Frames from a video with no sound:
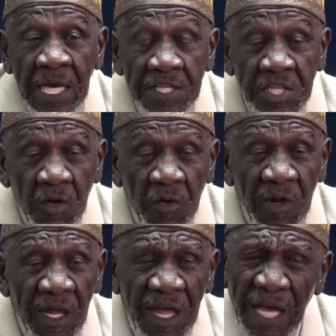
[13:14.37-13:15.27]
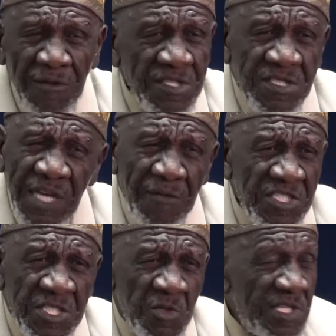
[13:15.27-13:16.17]
So I was
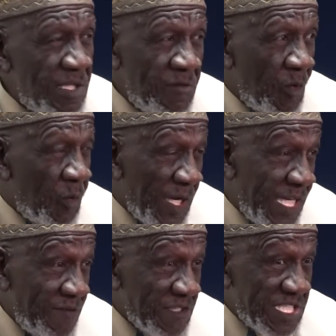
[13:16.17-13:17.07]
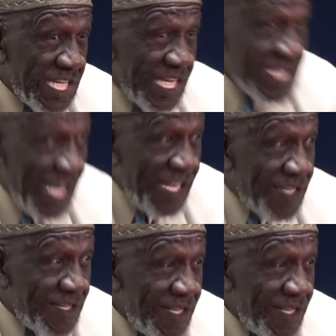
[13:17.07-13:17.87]
doing that when he was saying that,